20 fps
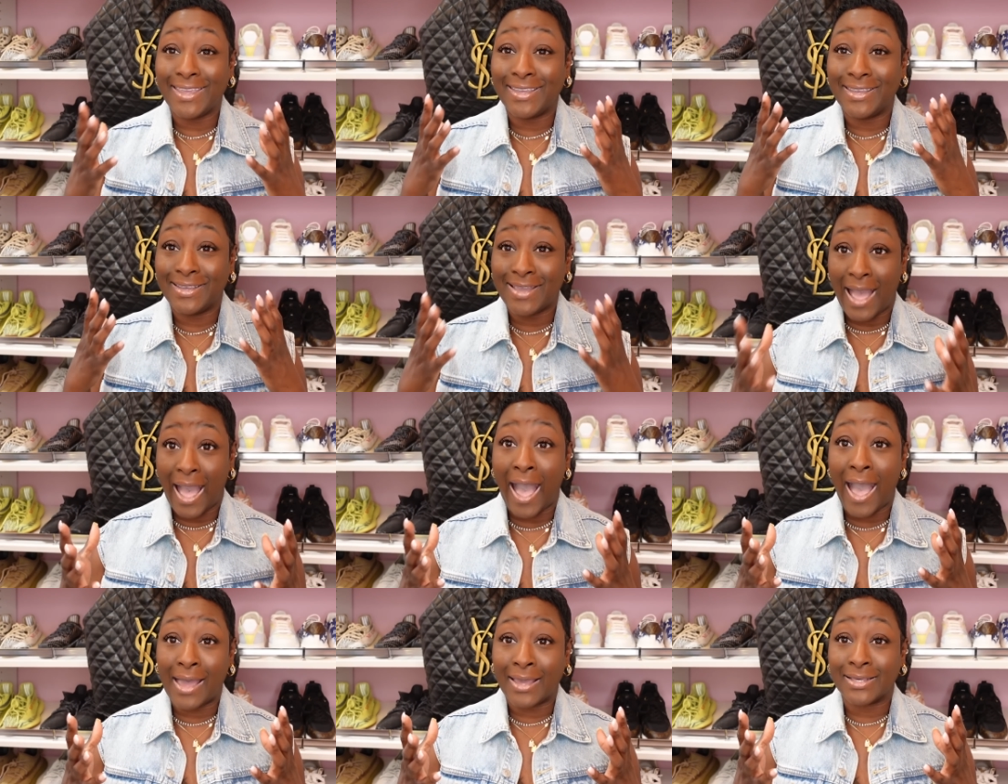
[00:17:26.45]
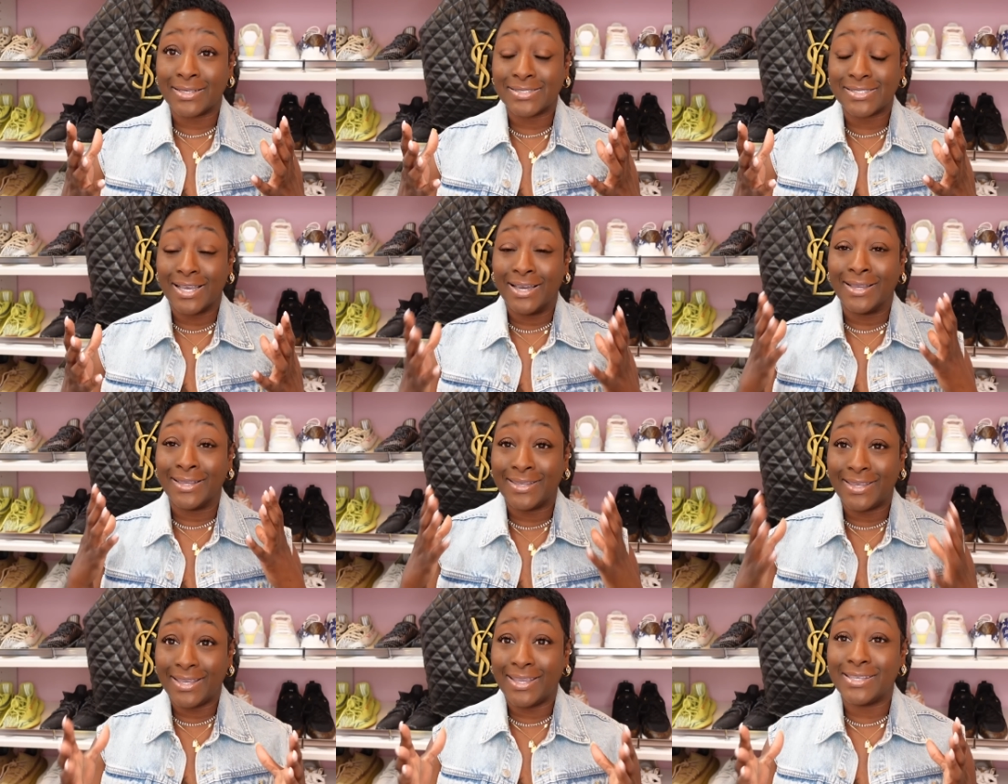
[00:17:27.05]
guys,
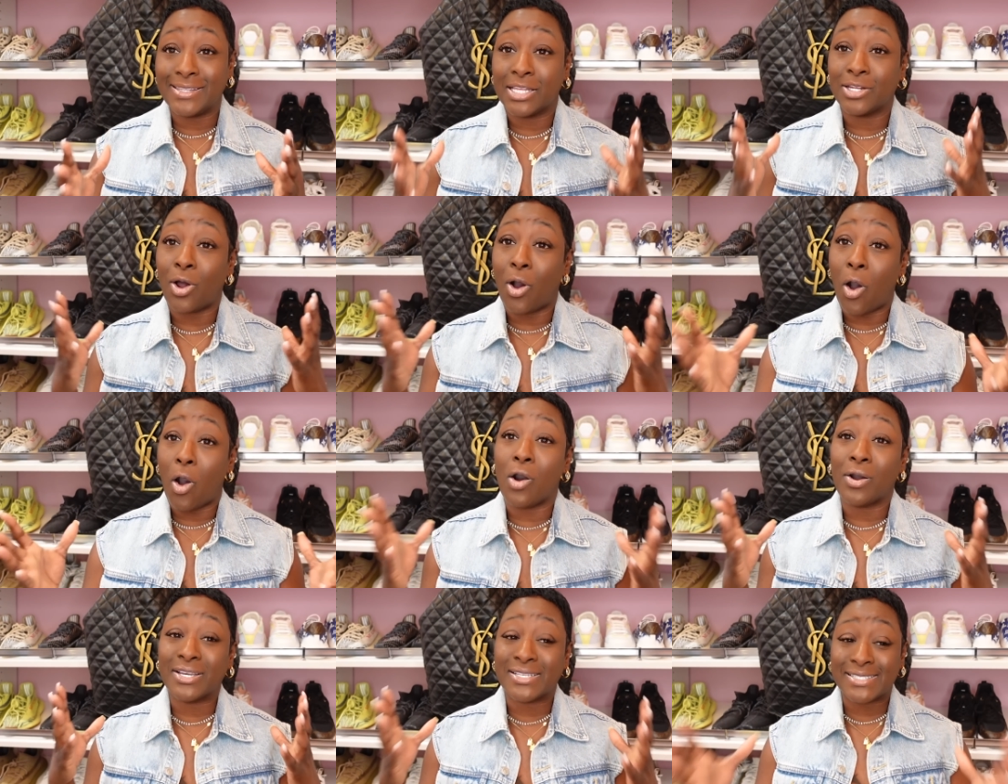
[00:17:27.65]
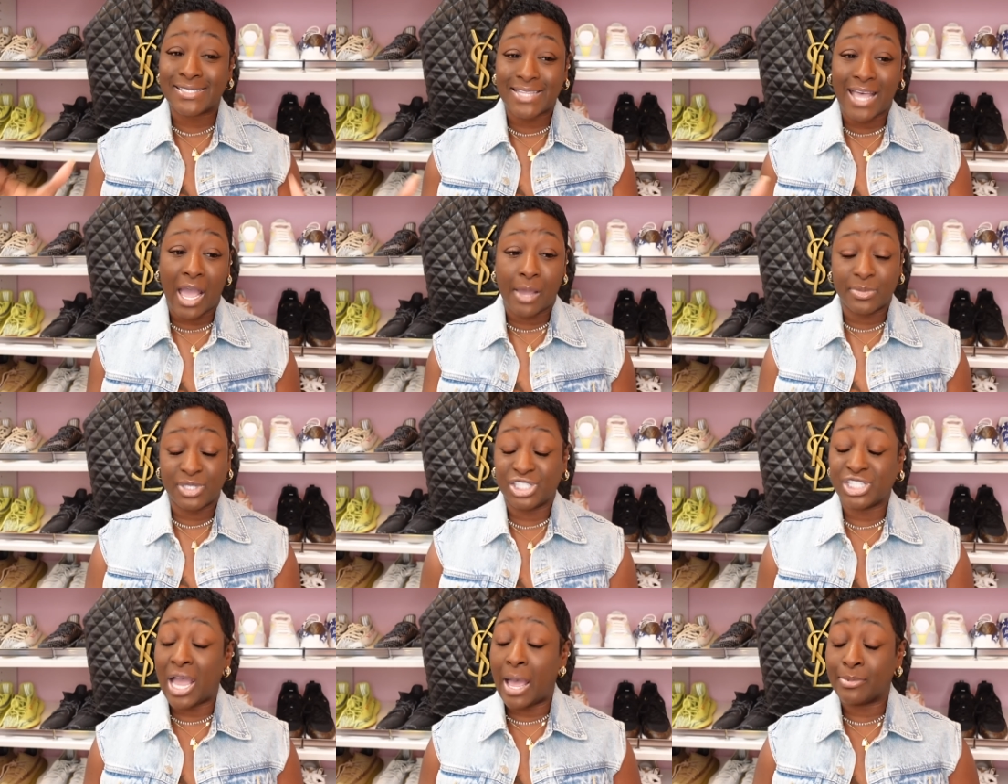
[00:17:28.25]
again, that all
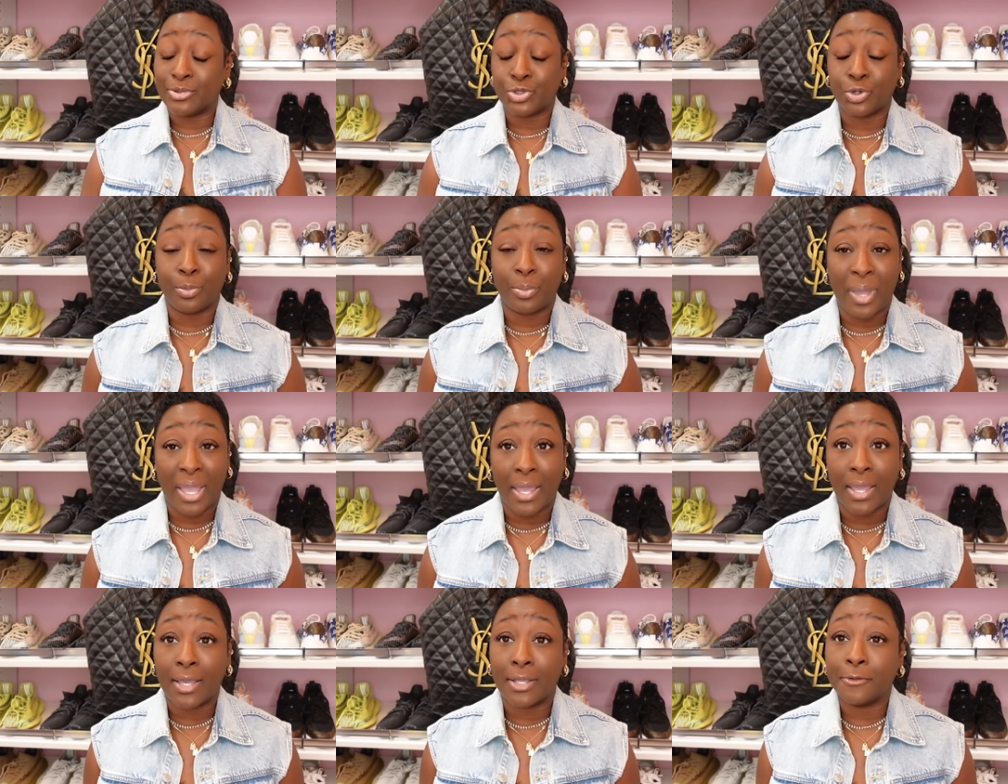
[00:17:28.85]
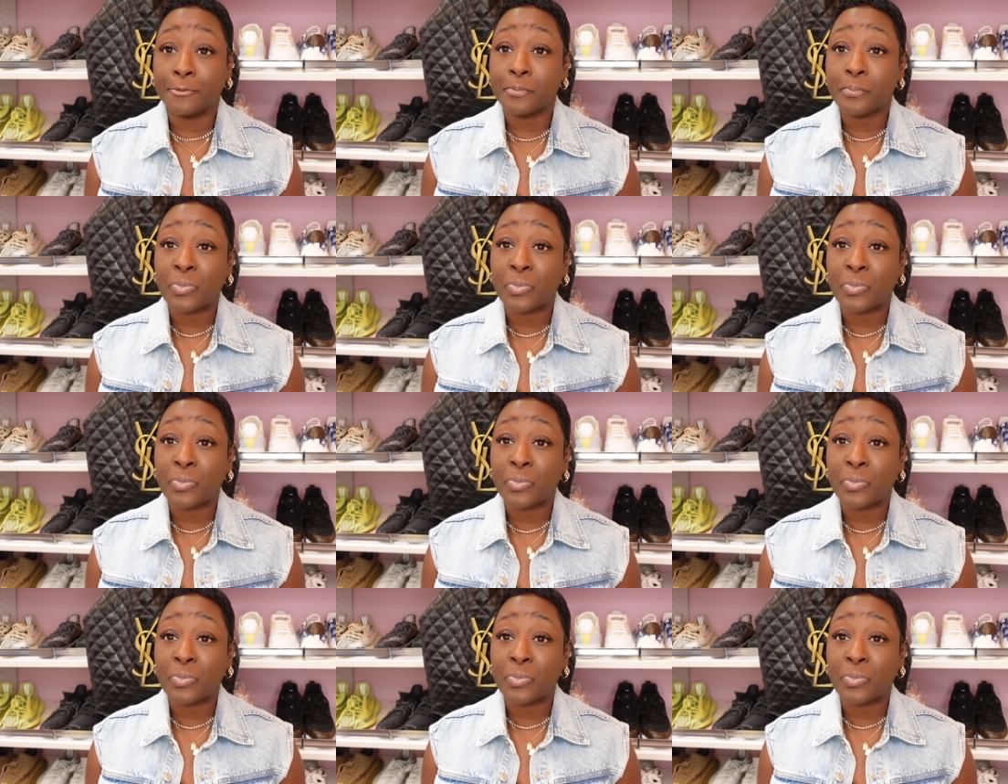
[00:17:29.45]
consignment shops are bad.